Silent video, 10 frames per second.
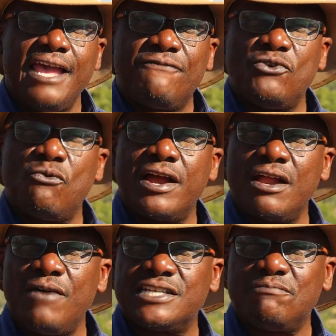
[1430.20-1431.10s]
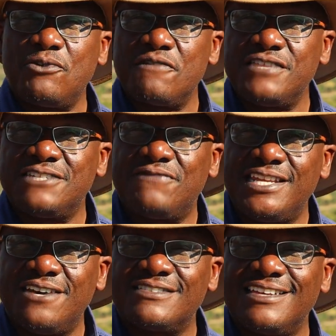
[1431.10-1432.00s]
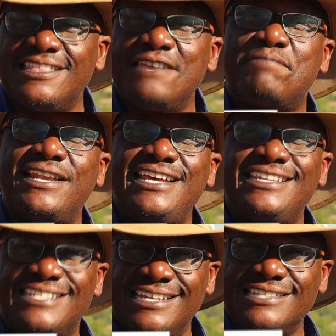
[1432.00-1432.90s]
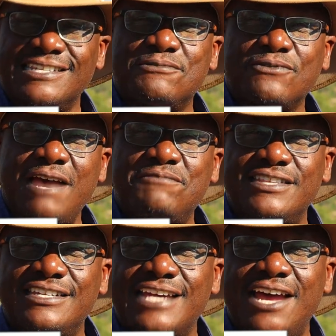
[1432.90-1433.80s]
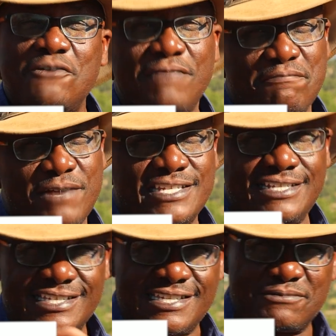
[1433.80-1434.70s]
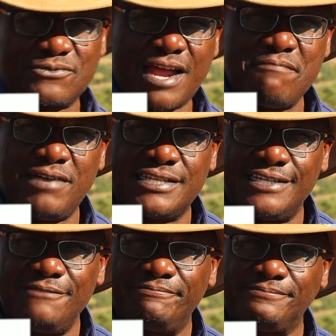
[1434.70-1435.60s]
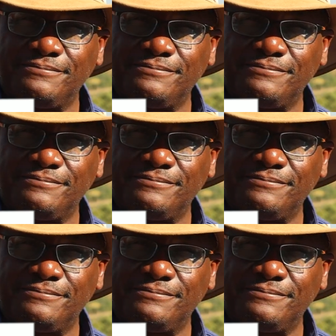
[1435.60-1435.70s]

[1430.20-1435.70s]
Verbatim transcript: If you want to watch more of these videos, then please subscribe to the channel by pressing the subscribe button.